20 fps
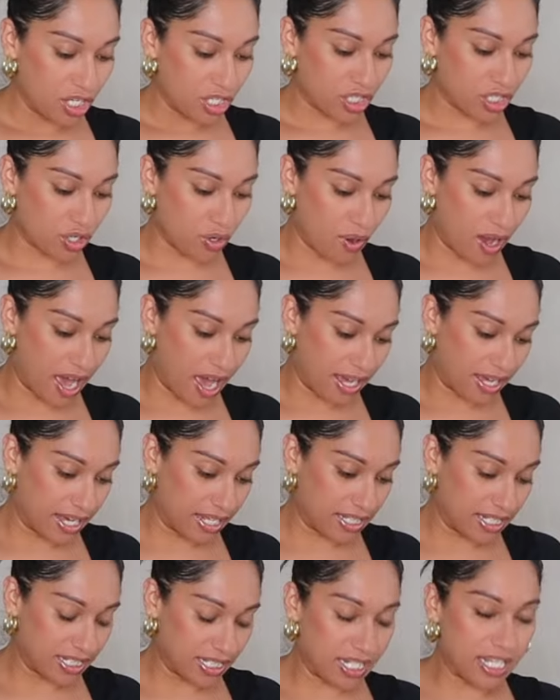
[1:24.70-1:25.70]
So I
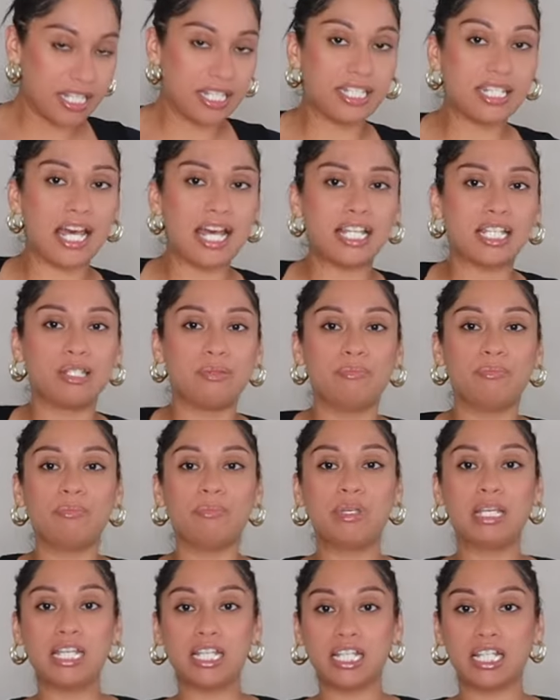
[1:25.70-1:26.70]
got this a size
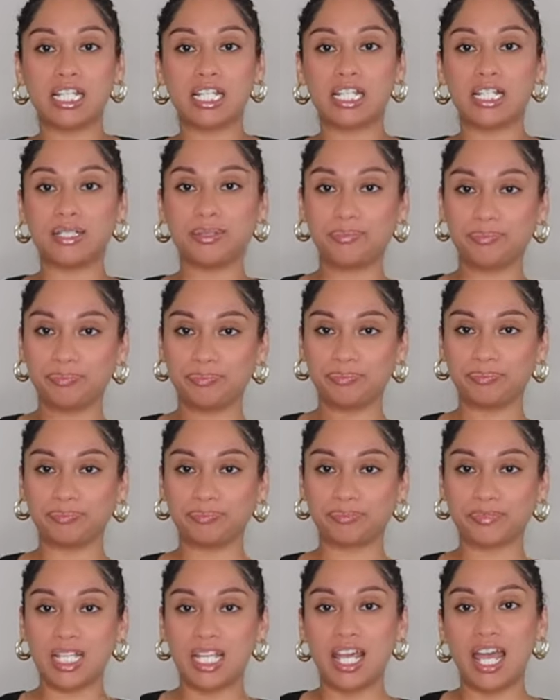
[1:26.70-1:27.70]
medium.
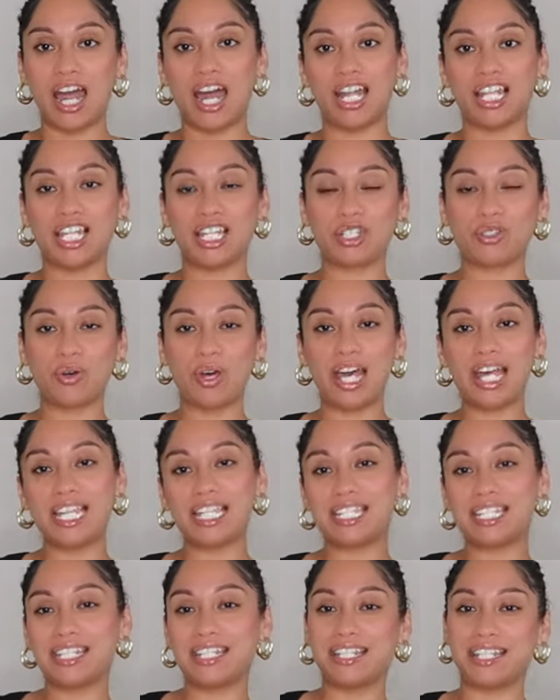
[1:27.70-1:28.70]
All right, let's go ahead
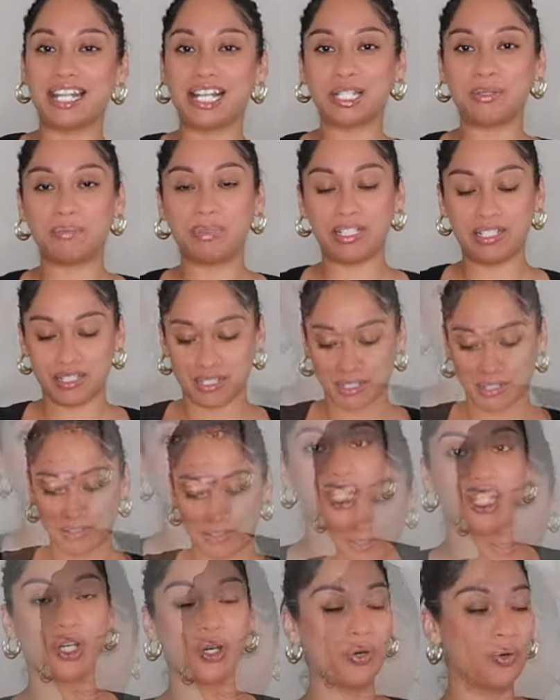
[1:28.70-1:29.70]
and see the next piece. All right,
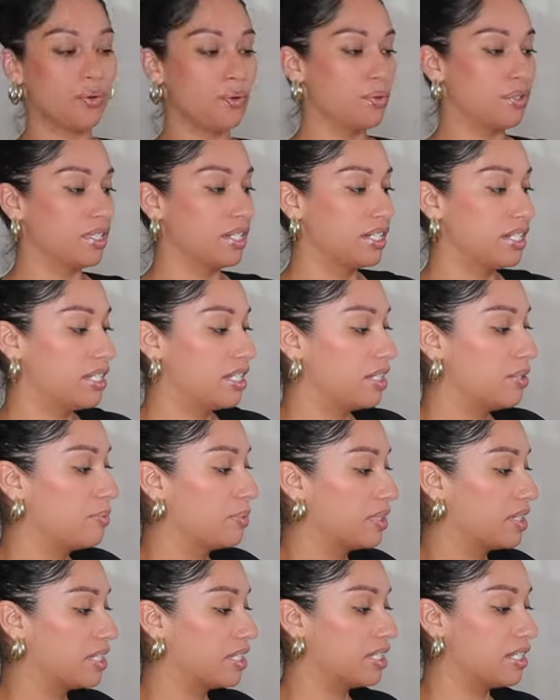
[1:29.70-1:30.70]
so let's see
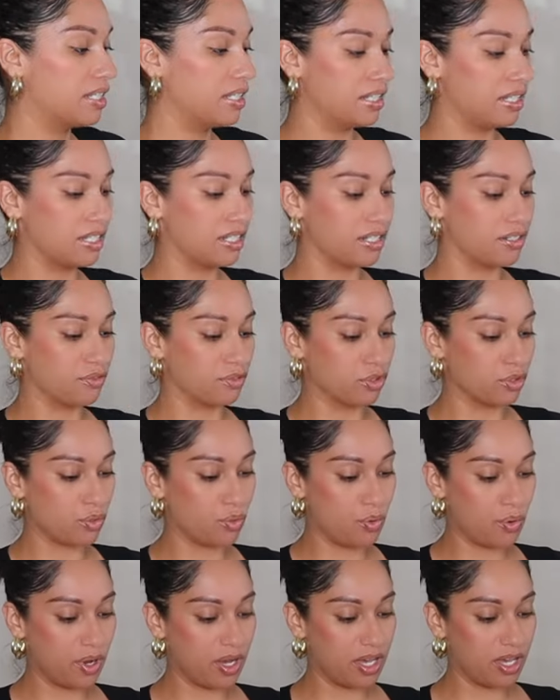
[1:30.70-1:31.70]
what this is real
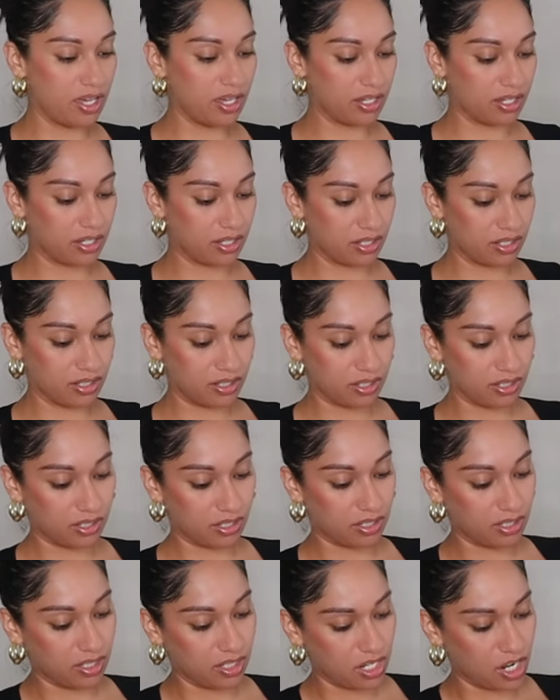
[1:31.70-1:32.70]
quick.
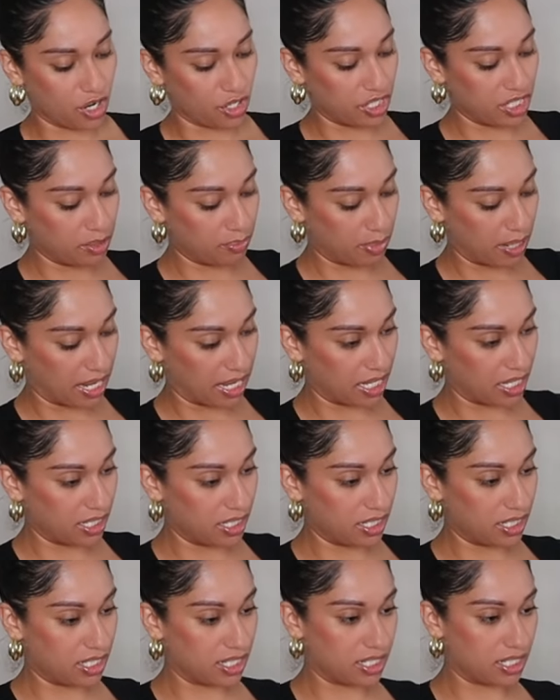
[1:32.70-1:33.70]
Are these
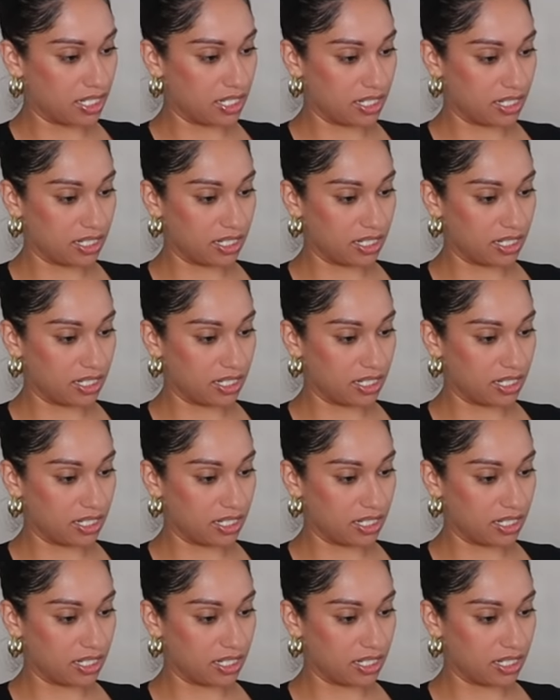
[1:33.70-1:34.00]
pants?